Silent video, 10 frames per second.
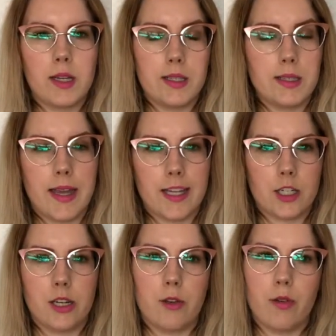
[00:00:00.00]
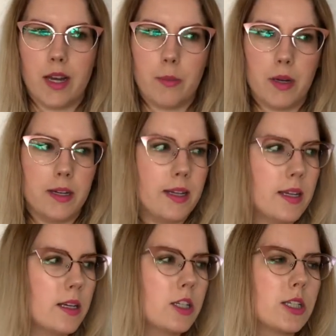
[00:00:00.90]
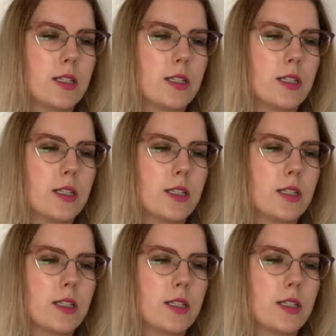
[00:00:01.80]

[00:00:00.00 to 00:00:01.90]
isn't actually available in English.